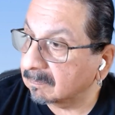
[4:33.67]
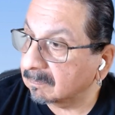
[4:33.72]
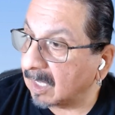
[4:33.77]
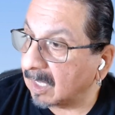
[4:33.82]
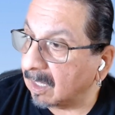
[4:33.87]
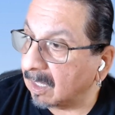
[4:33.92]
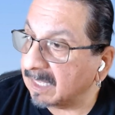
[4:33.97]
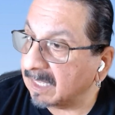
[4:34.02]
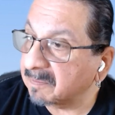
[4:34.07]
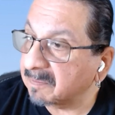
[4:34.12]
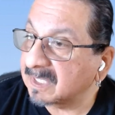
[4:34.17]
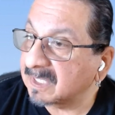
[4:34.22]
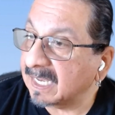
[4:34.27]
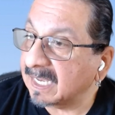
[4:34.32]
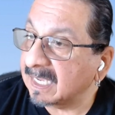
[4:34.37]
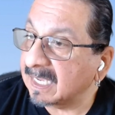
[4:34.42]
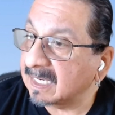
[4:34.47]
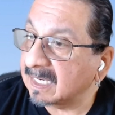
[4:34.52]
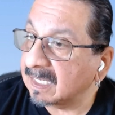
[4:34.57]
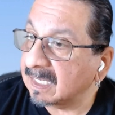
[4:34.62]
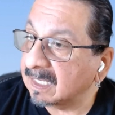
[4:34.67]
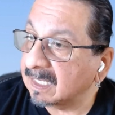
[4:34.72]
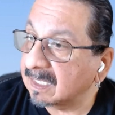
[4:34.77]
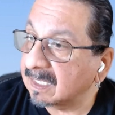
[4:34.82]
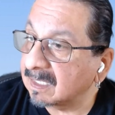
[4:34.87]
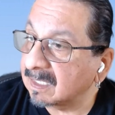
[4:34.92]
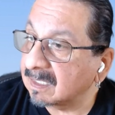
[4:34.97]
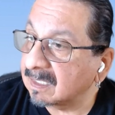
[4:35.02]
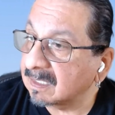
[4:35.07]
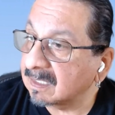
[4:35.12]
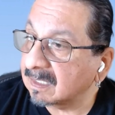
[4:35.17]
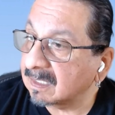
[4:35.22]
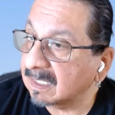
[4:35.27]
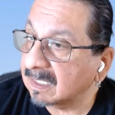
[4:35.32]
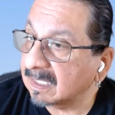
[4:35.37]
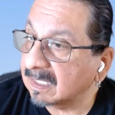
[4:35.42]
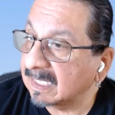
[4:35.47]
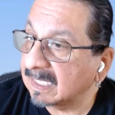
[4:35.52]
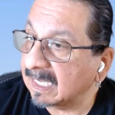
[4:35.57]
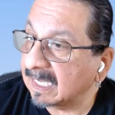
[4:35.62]
all I'm saying is
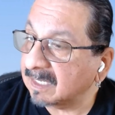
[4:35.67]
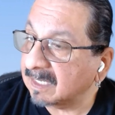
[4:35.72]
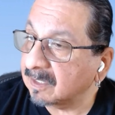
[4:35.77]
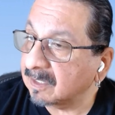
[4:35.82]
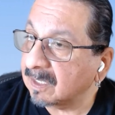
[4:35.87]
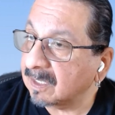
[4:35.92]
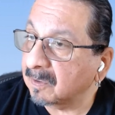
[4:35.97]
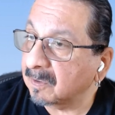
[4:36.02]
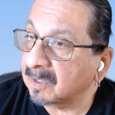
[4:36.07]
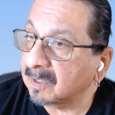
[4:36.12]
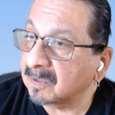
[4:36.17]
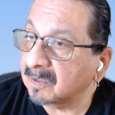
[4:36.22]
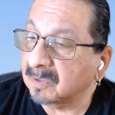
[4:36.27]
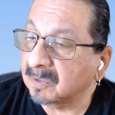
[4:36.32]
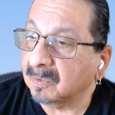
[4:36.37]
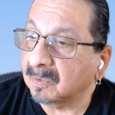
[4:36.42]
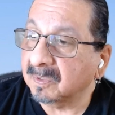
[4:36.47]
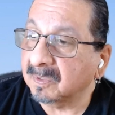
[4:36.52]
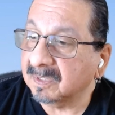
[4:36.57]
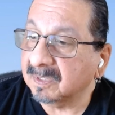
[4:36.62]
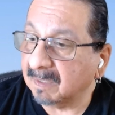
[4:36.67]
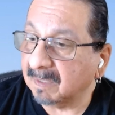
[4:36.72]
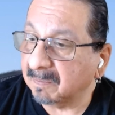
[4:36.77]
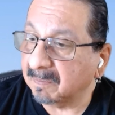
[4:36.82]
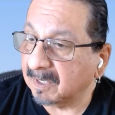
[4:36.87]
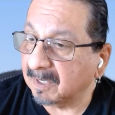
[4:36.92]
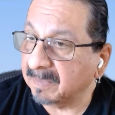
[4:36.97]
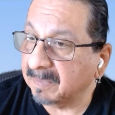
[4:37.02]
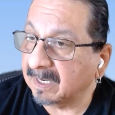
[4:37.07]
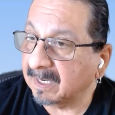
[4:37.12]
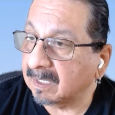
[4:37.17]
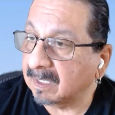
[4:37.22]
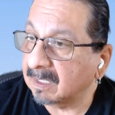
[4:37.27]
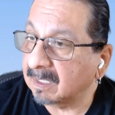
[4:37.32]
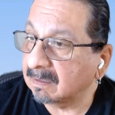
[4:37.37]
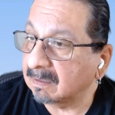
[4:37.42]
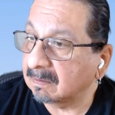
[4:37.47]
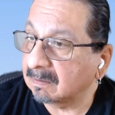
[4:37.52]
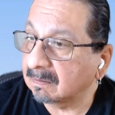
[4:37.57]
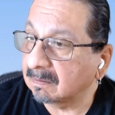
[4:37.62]
get to know your tools. Some are
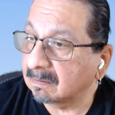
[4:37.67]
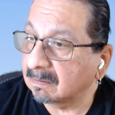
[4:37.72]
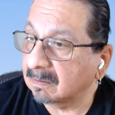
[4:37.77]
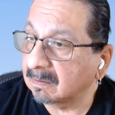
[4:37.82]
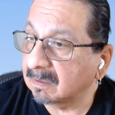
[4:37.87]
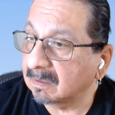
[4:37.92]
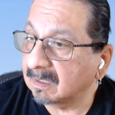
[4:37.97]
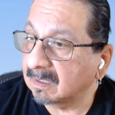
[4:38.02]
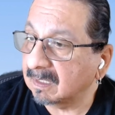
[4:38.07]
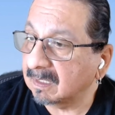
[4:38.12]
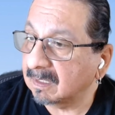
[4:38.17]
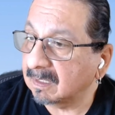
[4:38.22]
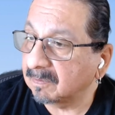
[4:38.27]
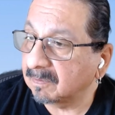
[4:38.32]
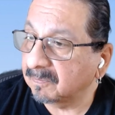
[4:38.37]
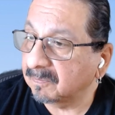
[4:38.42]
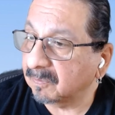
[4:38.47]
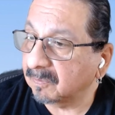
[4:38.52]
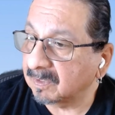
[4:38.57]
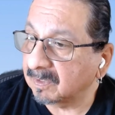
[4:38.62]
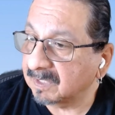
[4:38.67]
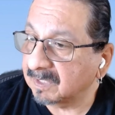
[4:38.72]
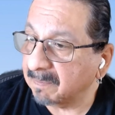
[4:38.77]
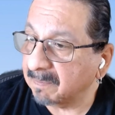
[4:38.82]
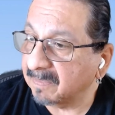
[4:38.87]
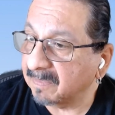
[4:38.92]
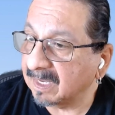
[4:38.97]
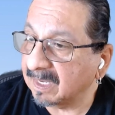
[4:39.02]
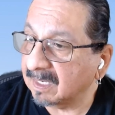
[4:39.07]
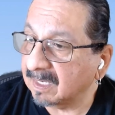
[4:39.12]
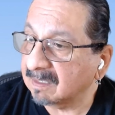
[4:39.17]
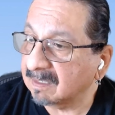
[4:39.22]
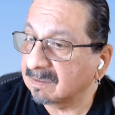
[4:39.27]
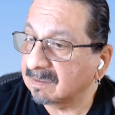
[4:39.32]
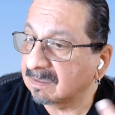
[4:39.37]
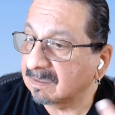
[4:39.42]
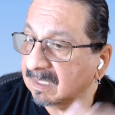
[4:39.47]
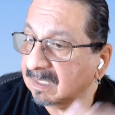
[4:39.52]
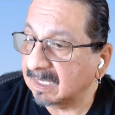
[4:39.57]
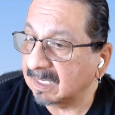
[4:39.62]
better for some
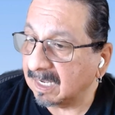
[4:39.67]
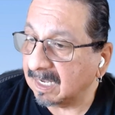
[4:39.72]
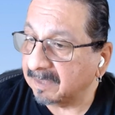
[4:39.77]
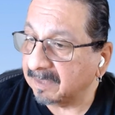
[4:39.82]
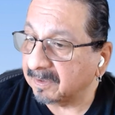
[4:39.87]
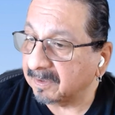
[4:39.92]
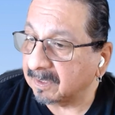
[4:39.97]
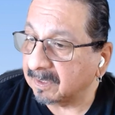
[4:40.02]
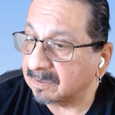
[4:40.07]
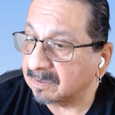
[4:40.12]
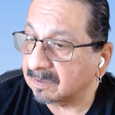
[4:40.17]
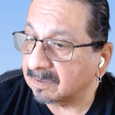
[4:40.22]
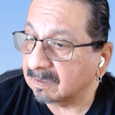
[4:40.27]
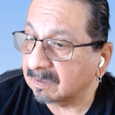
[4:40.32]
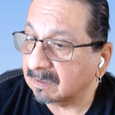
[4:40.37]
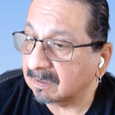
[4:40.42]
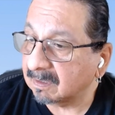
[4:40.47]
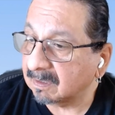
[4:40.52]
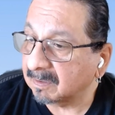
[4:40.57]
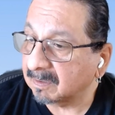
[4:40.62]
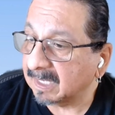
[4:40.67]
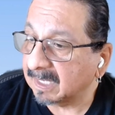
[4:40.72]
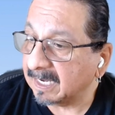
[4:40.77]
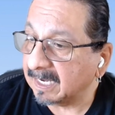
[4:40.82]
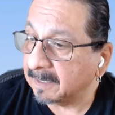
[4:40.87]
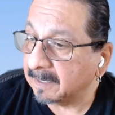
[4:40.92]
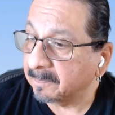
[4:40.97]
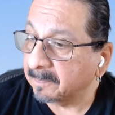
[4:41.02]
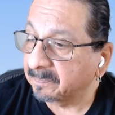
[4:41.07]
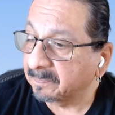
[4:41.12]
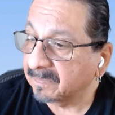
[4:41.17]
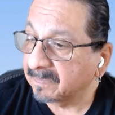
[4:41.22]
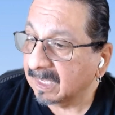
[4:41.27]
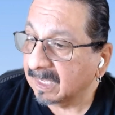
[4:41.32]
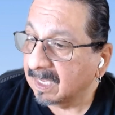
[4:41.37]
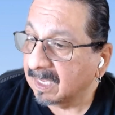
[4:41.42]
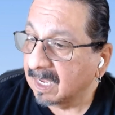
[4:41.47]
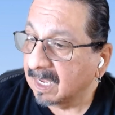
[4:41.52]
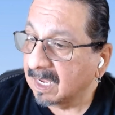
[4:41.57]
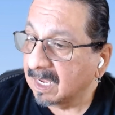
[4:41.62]
things than others. Okay.
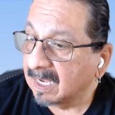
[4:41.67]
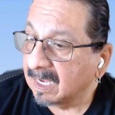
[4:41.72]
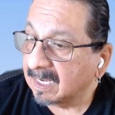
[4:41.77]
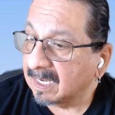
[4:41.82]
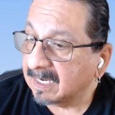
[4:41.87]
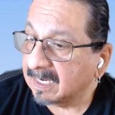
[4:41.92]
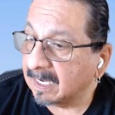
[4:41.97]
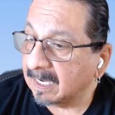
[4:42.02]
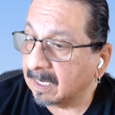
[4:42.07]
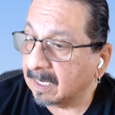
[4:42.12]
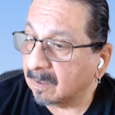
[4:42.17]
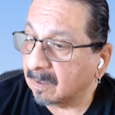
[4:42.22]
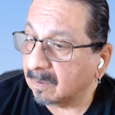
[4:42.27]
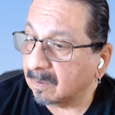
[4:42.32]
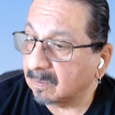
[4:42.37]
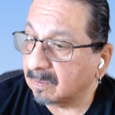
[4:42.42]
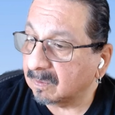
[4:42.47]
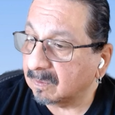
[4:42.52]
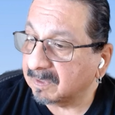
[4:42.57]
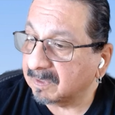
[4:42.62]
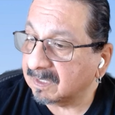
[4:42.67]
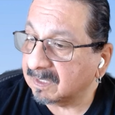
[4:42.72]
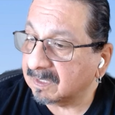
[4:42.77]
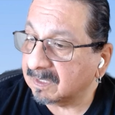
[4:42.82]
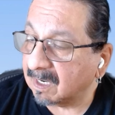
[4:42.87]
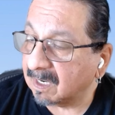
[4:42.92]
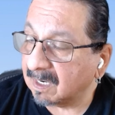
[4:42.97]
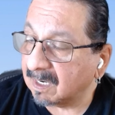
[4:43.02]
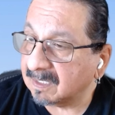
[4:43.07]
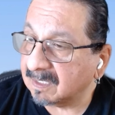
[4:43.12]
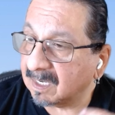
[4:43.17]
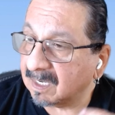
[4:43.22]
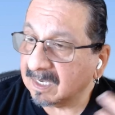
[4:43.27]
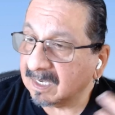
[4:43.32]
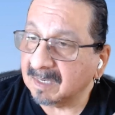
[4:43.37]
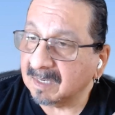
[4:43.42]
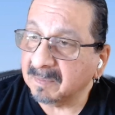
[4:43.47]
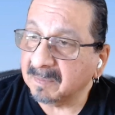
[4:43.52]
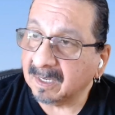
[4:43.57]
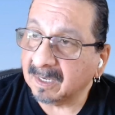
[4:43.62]
Now, when we start
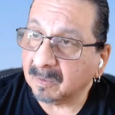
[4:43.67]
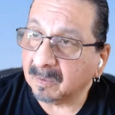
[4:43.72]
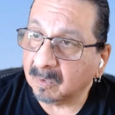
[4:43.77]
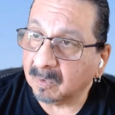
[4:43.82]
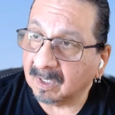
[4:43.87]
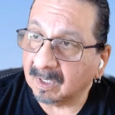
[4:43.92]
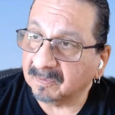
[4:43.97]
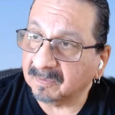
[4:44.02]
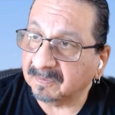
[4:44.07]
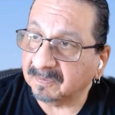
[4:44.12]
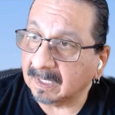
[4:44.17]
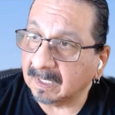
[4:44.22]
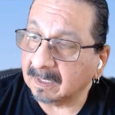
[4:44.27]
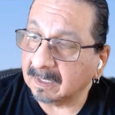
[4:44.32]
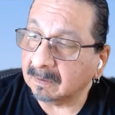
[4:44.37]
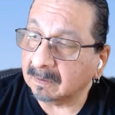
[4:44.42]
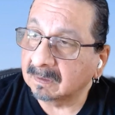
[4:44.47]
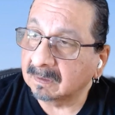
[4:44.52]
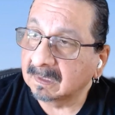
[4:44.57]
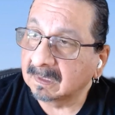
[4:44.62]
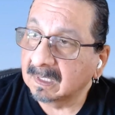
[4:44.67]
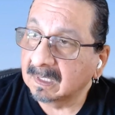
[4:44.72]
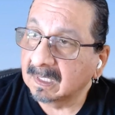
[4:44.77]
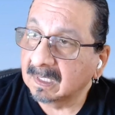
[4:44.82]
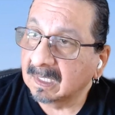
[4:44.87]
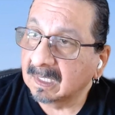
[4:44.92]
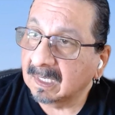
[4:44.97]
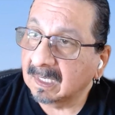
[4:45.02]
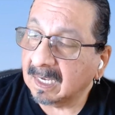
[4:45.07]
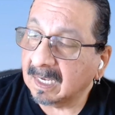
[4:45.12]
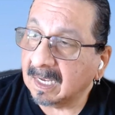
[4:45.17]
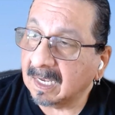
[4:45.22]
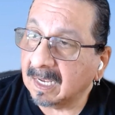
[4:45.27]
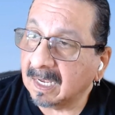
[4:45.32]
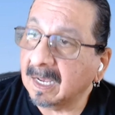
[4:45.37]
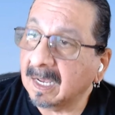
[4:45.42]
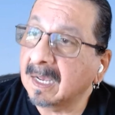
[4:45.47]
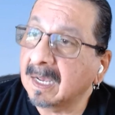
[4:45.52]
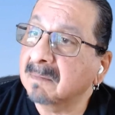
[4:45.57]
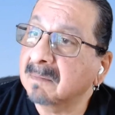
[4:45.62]
talking about a workflow,
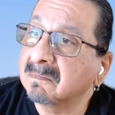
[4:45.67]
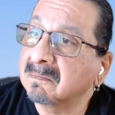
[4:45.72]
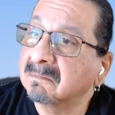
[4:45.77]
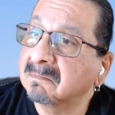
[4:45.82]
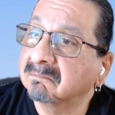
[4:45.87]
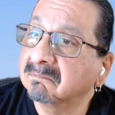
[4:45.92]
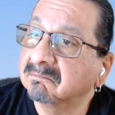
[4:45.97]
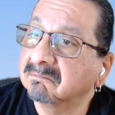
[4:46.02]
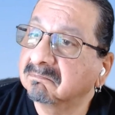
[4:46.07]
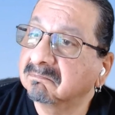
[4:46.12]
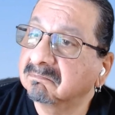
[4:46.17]
um,